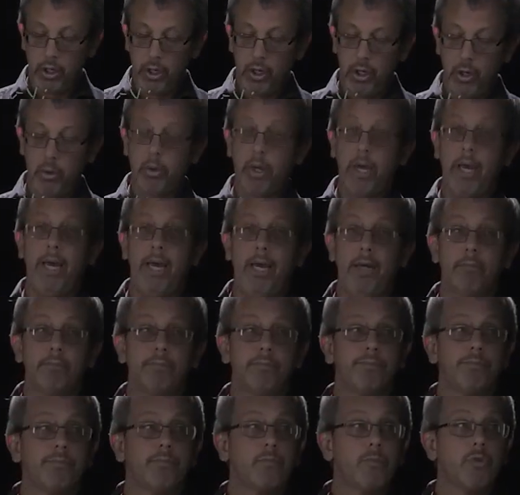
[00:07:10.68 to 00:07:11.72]
Okay,
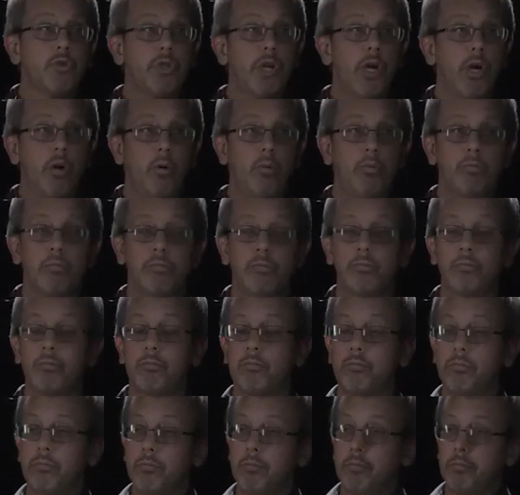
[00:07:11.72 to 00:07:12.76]
so
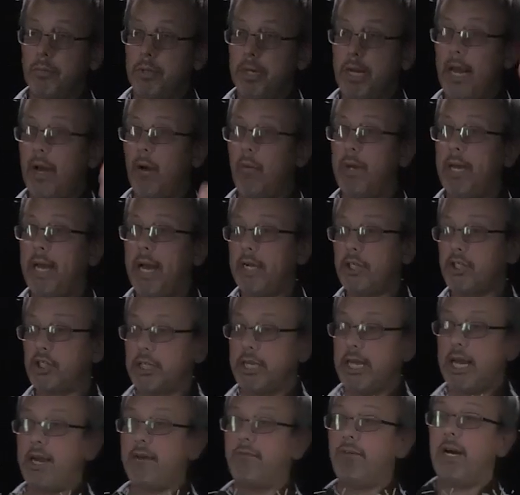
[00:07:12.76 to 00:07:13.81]
now we
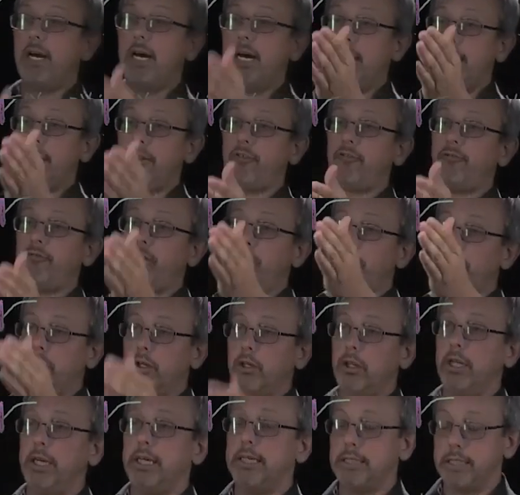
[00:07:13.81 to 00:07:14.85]
actually have heights,
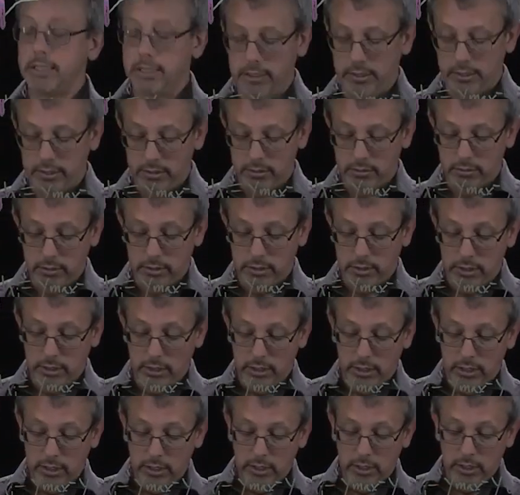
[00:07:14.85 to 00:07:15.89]
vertical heights here.
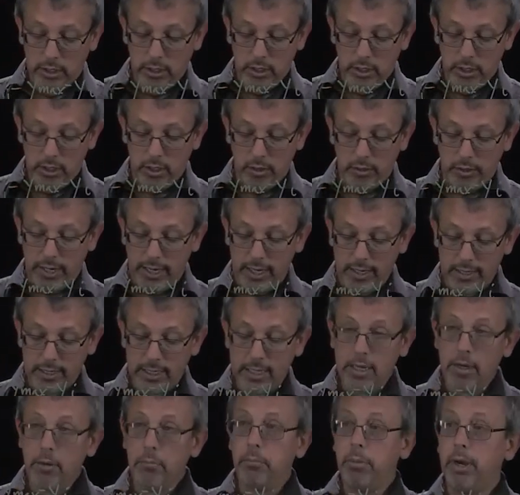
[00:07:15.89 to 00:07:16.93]
All right,
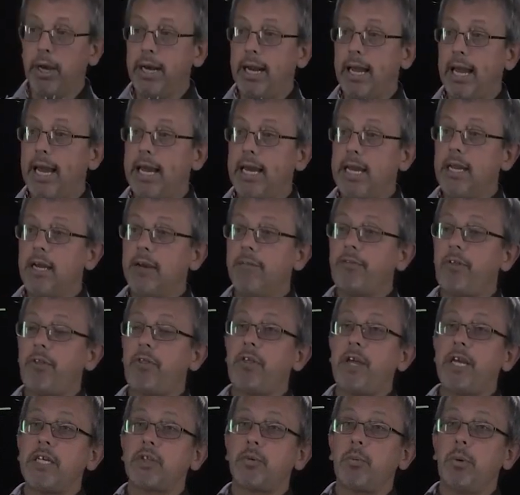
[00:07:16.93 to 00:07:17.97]
but any of the
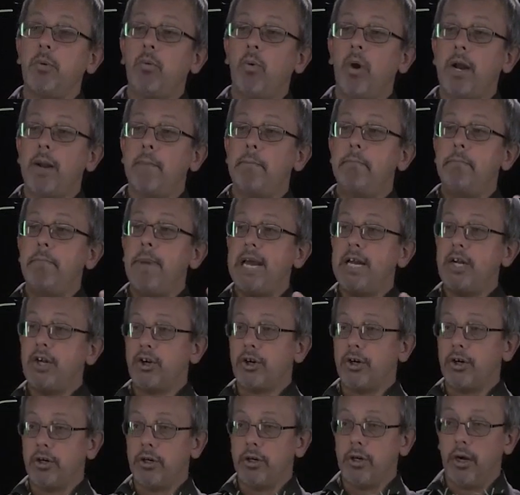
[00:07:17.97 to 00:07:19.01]
things that we want to
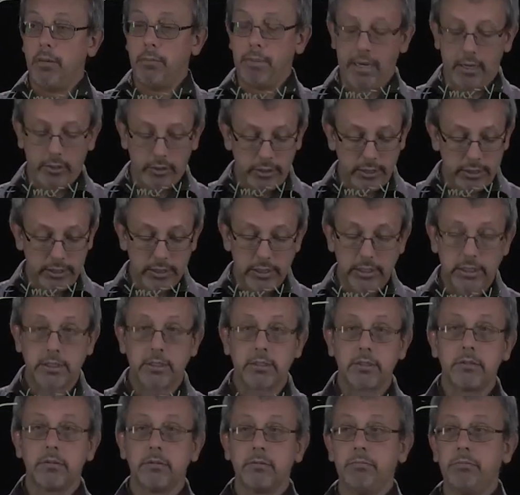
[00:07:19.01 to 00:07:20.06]
measure about
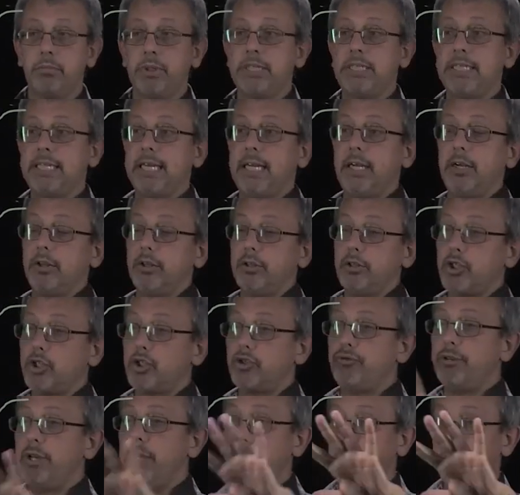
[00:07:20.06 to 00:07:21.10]
this particular
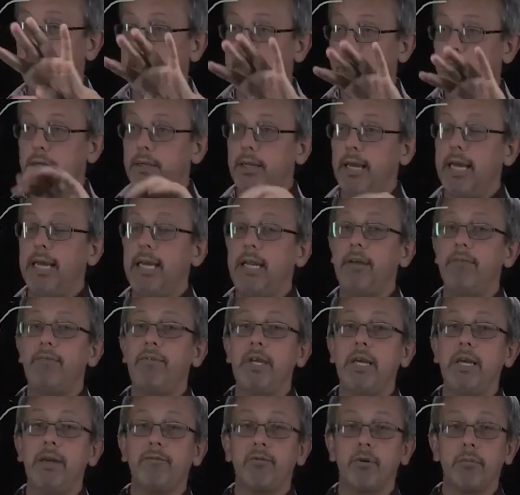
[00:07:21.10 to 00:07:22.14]
stream bed, any of
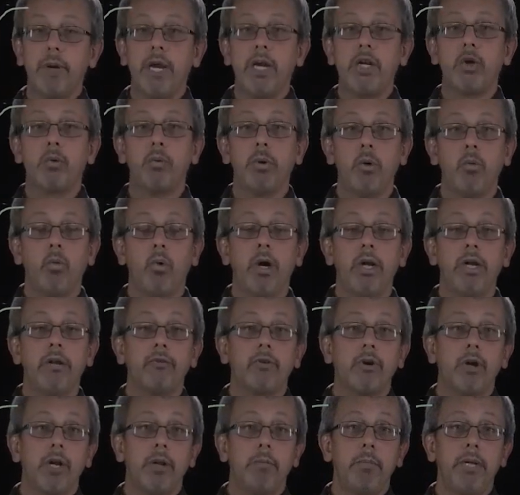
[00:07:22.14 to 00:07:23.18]
the information we want is
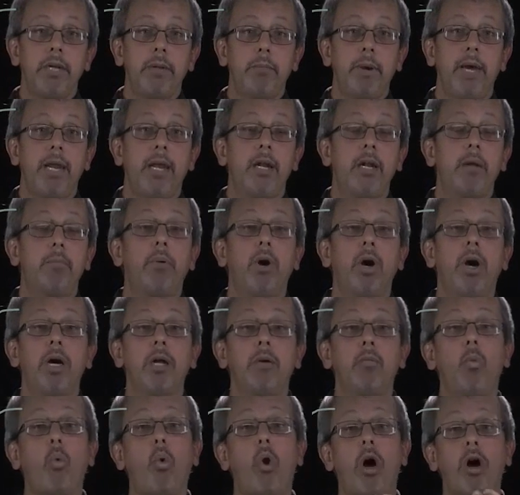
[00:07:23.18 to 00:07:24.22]
going to be dependent
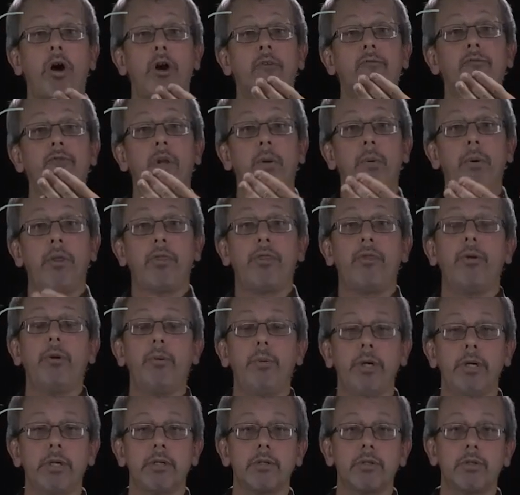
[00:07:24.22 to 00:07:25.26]
upon water flowing through
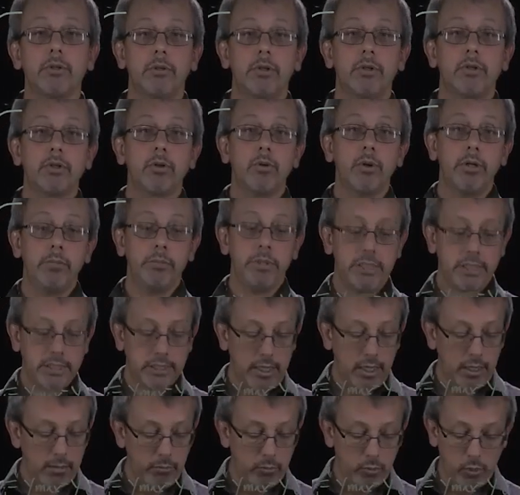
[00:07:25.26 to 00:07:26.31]
it. So there's going to be
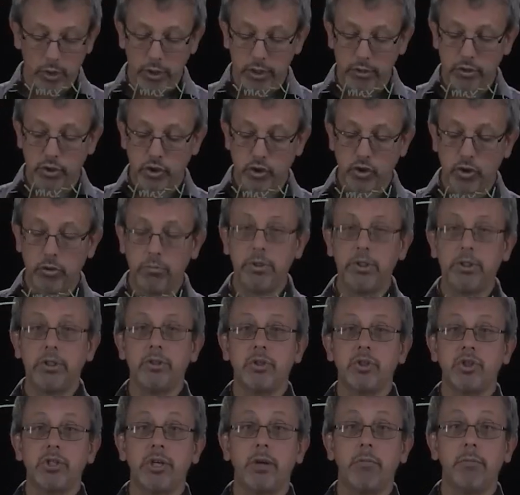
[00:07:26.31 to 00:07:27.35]
some, we're going to assume that there's
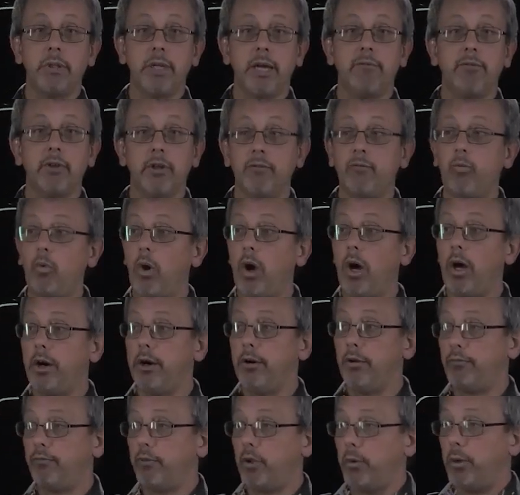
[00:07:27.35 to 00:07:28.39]
some level of water
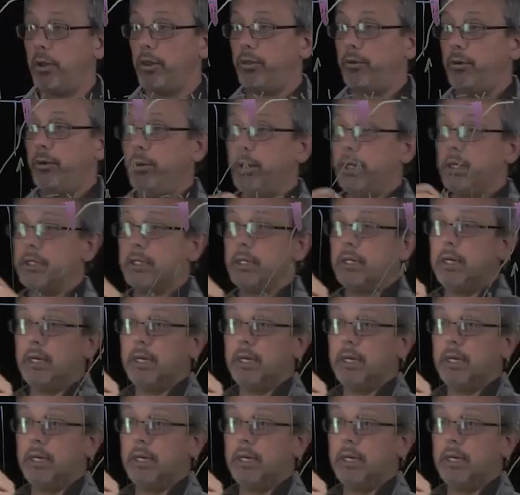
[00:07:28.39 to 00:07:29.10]
flowing through it.